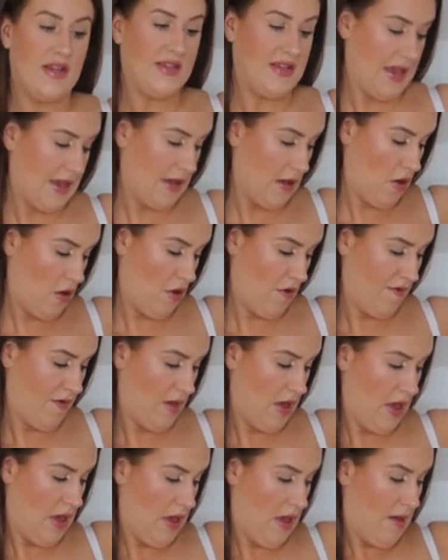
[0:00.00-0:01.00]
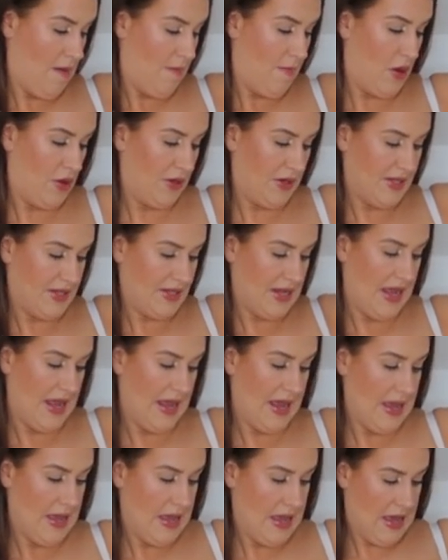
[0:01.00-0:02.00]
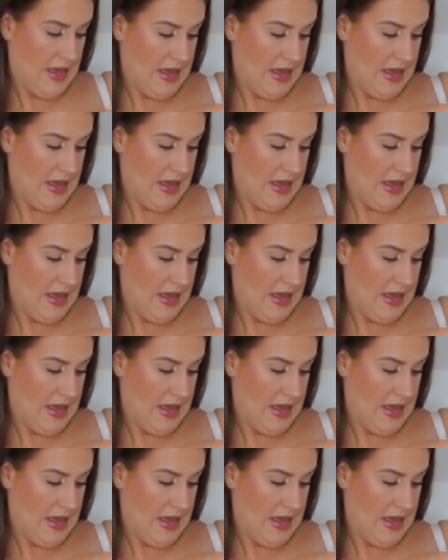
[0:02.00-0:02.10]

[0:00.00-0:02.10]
going to take it off, but honestly,